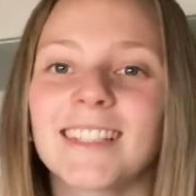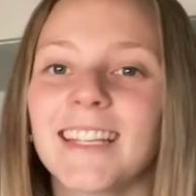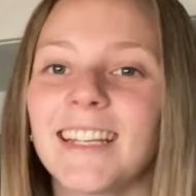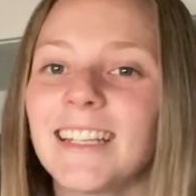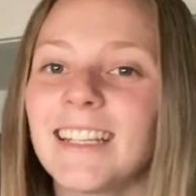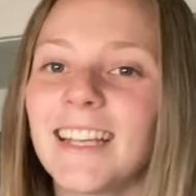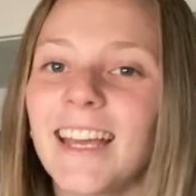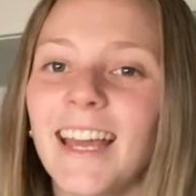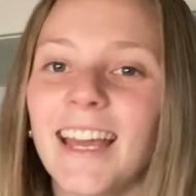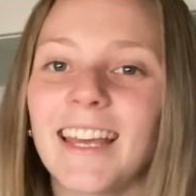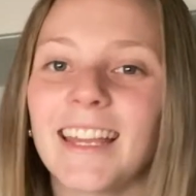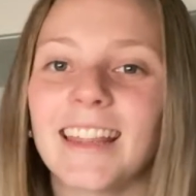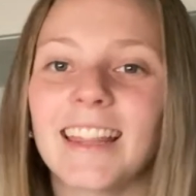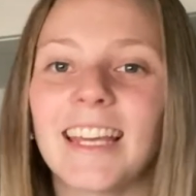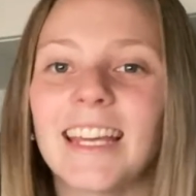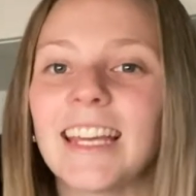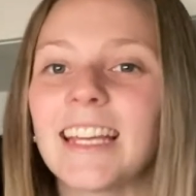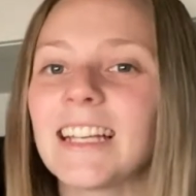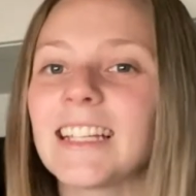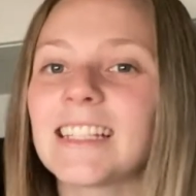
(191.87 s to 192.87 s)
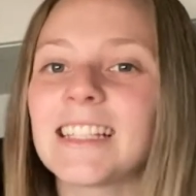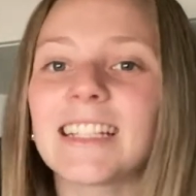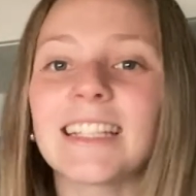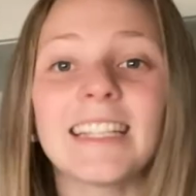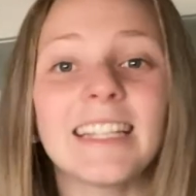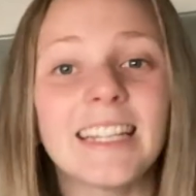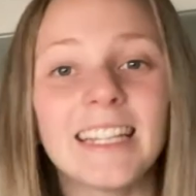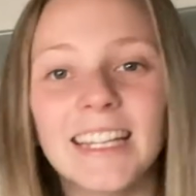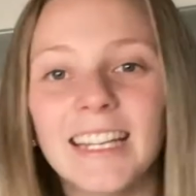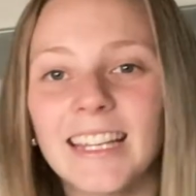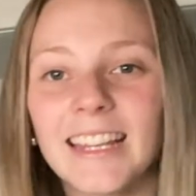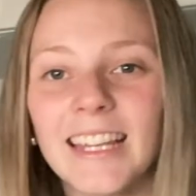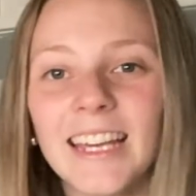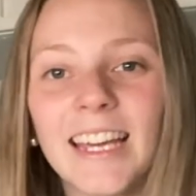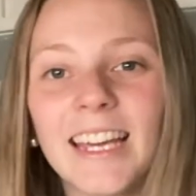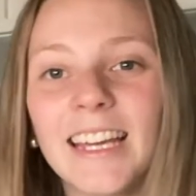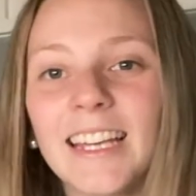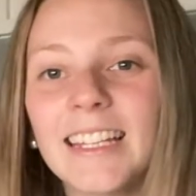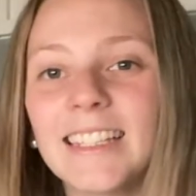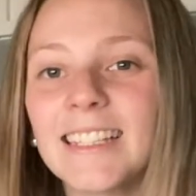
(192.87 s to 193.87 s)
skincare things, cleaning
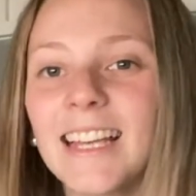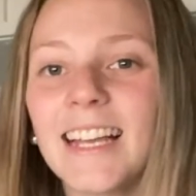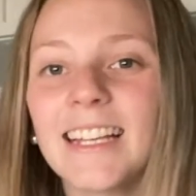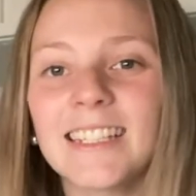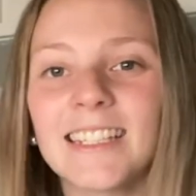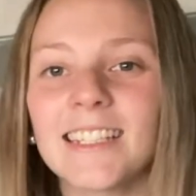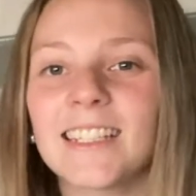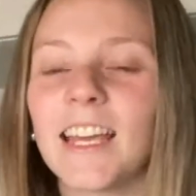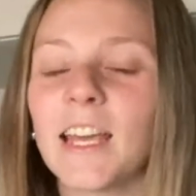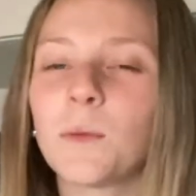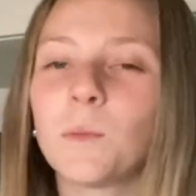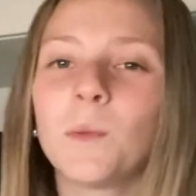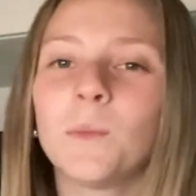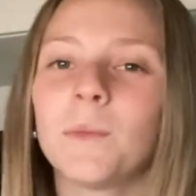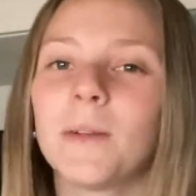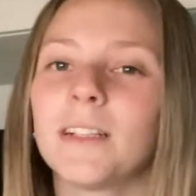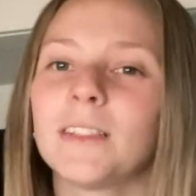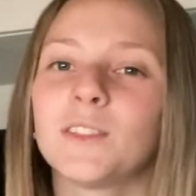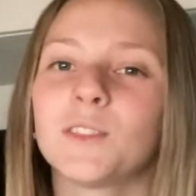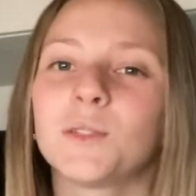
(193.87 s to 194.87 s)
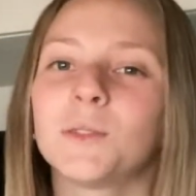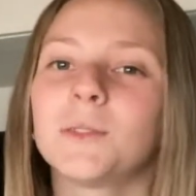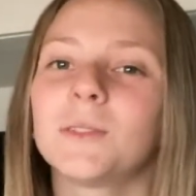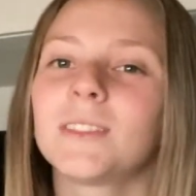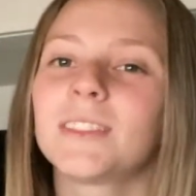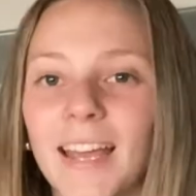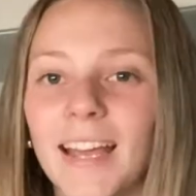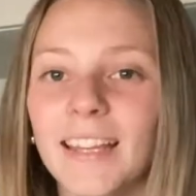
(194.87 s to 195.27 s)
things, entertainment bundles.